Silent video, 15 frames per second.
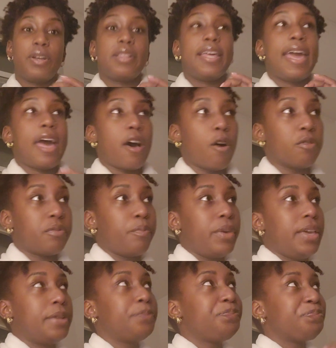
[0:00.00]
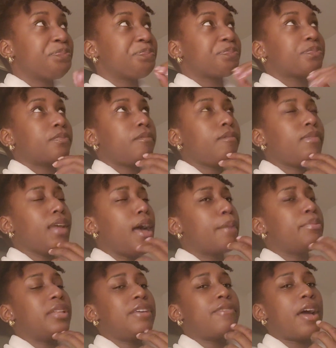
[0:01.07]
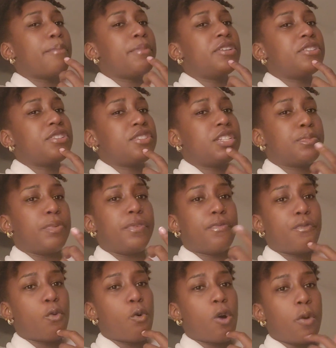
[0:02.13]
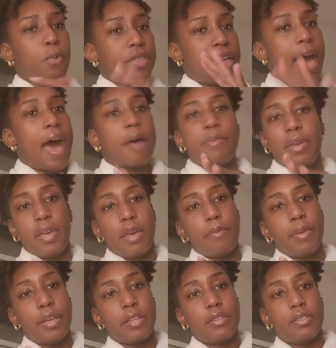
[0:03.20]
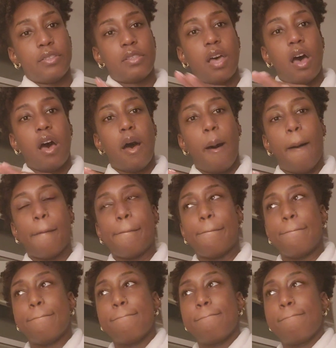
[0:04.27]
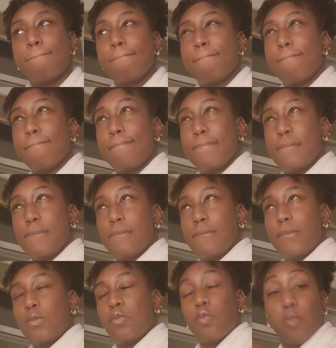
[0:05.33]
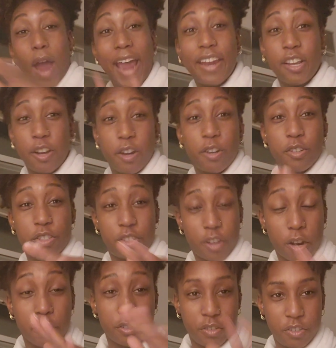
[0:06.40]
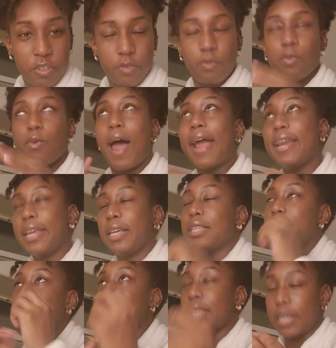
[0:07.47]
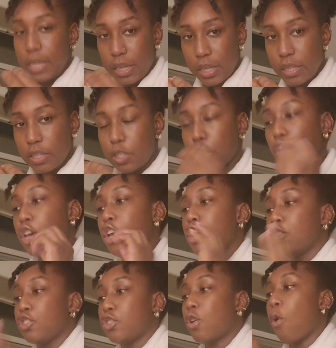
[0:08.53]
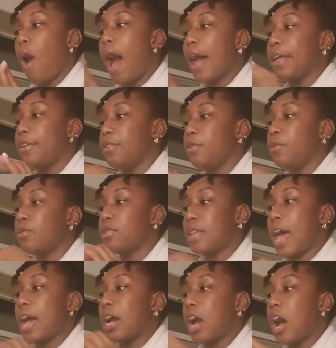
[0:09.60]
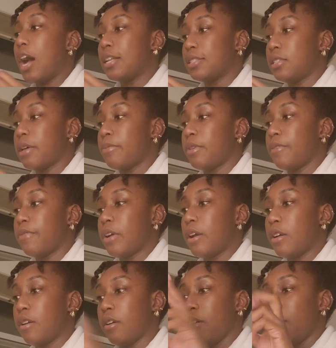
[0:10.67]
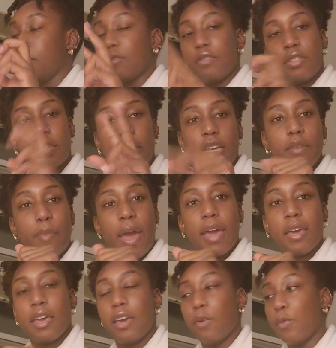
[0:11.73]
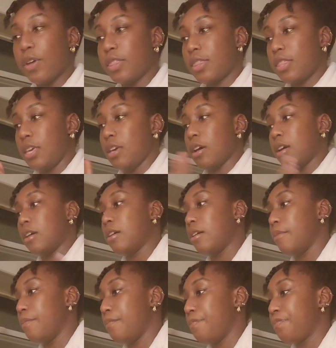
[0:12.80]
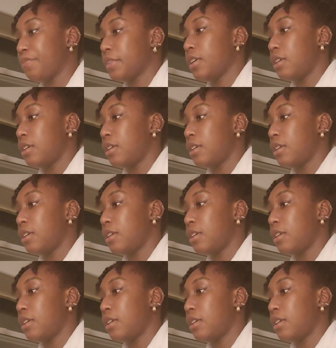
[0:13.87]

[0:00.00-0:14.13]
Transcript: really helped me, I believe I mentioned this before with Abbie Emmons, um, writing her her writing scenes. So I used that concept of her scene making with the um,